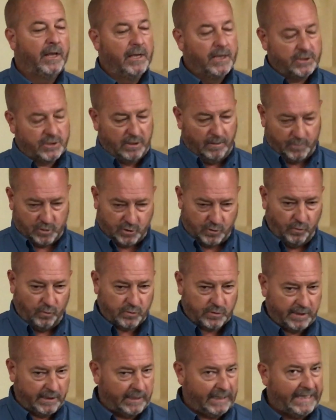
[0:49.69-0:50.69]
Summer school
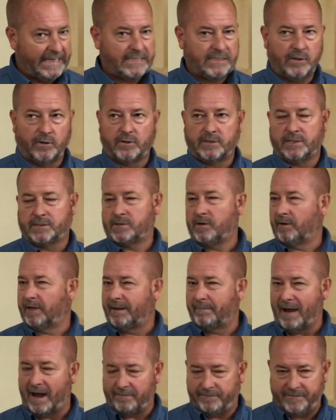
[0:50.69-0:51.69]
is a little easier because it's only
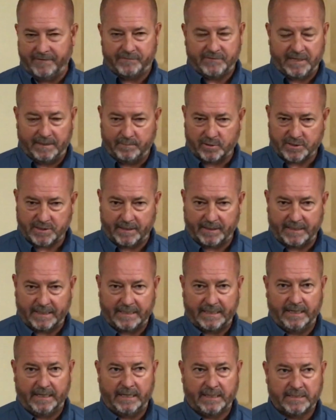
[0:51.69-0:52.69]
about 15% of the
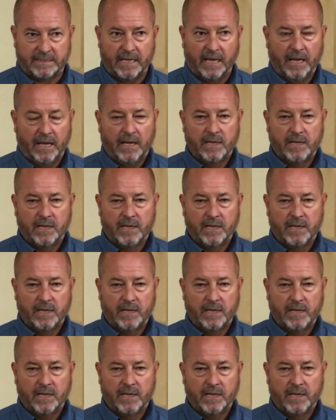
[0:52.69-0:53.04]
kids,